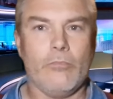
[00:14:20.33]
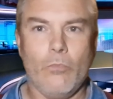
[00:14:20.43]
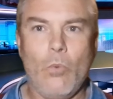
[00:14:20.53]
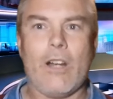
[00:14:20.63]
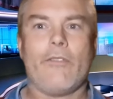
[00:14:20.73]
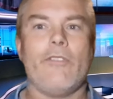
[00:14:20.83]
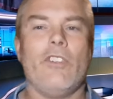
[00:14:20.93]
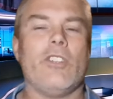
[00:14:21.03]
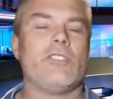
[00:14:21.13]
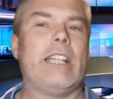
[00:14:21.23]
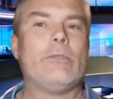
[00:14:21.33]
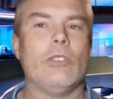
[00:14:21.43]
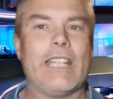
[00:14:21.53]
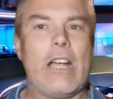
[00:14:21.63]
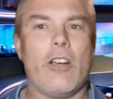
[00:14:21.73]
one of the first names
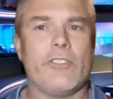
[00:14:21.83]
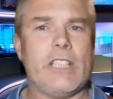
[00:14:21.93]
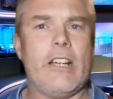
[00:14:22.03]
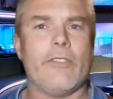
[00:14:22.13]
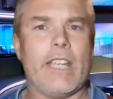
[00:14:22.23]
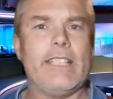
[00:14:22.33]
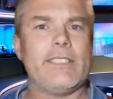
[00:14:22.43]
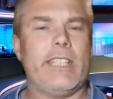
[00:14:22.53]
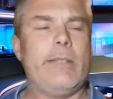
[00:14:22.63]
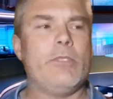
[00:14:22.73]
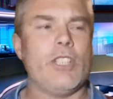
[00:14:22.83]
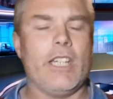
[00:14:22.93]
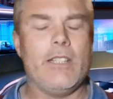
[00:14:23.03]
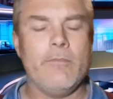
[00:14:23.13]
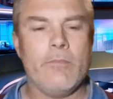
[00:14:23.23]
on Gareth Southgate's team
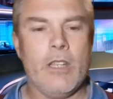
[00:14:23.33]
sheet.